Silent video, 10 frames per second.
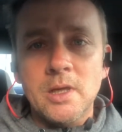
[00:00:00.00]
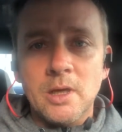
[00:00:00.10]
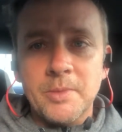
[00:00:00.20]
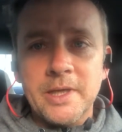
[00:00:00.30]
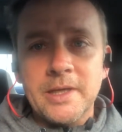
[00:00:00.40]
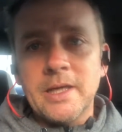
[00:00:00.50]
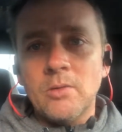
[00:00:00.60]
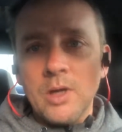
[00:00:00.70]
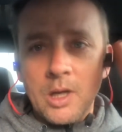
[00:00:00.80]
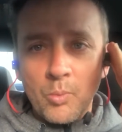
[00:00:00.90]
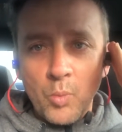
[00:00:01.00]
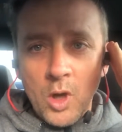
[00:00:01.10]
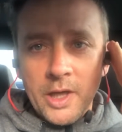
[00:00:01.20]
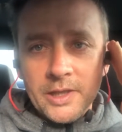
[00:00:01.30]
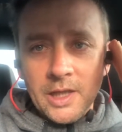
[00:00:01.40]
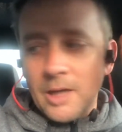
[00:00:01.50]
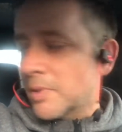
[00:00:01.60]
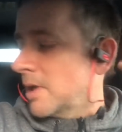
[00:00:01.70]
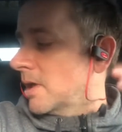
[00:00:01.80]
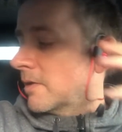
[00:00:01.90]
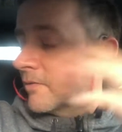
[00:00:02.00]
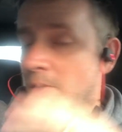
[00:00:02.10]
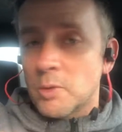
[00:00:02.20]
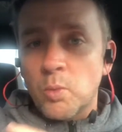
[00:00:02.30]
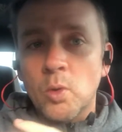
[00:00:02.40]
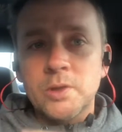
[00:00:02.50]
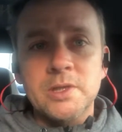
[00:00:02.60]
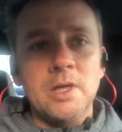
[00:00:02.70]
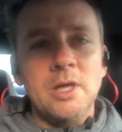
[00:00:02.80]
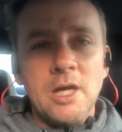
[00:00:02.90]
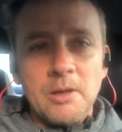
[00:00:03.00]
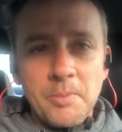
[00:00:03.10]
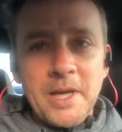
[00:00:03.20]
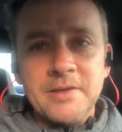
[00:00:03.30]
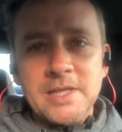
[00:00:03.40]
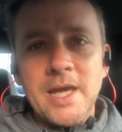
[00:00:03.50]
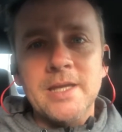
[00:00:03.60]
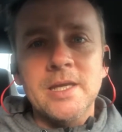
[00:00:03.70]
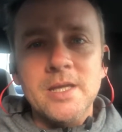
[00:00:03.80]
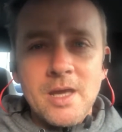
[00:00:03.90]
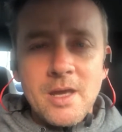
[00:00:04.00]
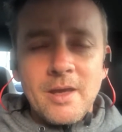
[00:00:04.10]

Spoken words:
I'm here now, I'm wired up, I've got my water, I'm about to head in,